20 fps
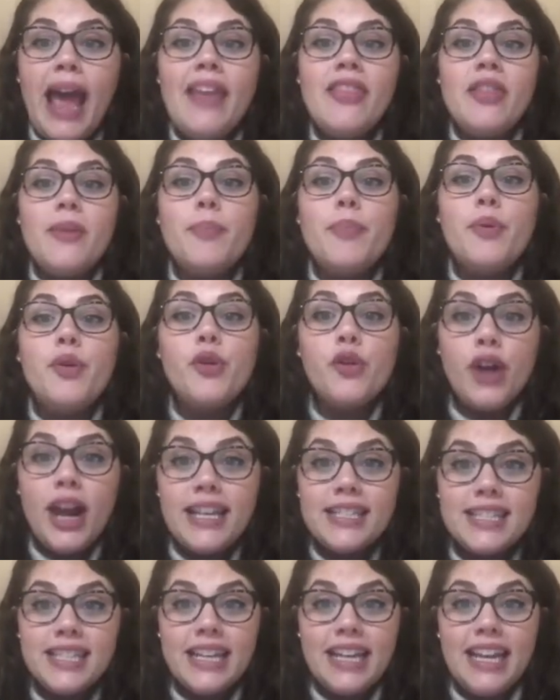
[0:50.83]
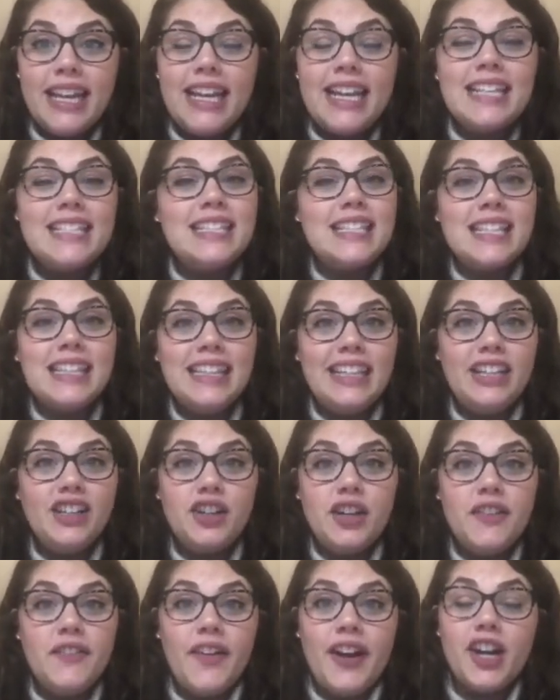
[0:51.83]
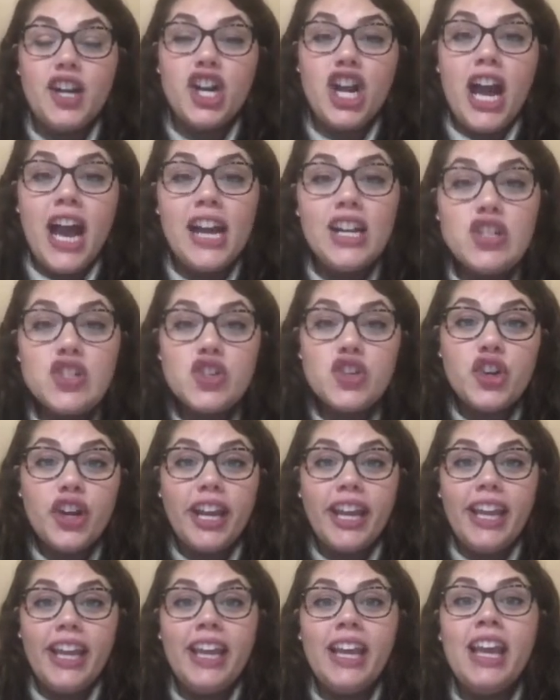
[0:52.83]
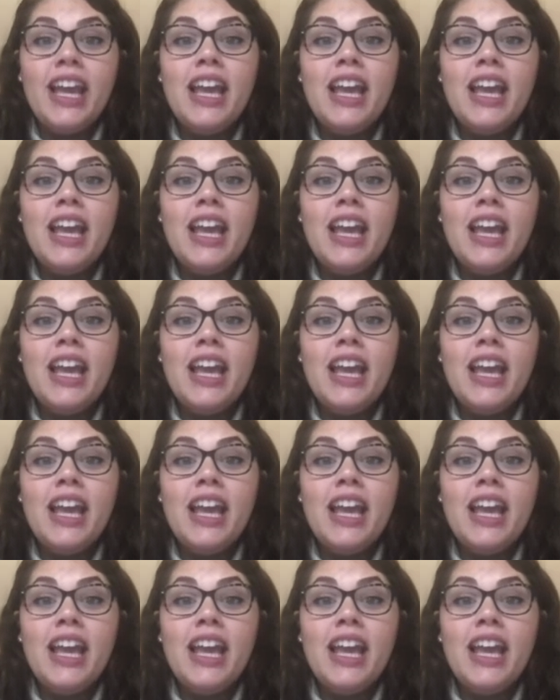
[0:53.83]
and the president is the leader of our country,